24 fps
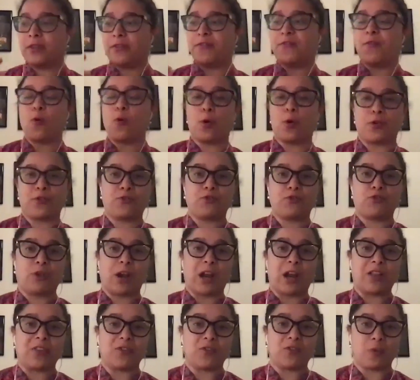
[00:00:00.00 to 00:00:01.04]
forced
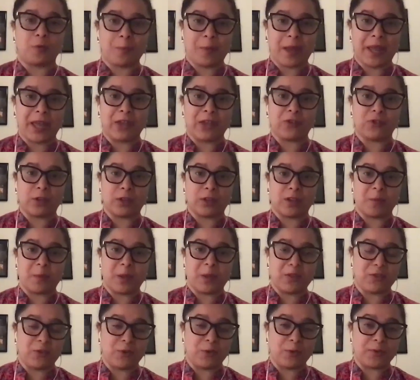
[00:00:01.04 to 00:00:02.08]
transformation of
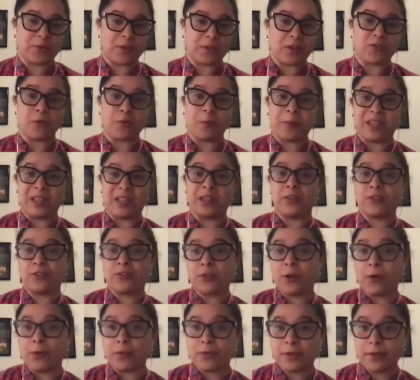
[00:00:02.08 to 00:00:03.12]
Medusa to be an
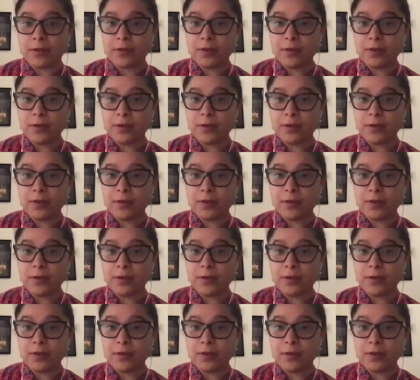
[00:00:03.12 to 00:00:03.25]
assault.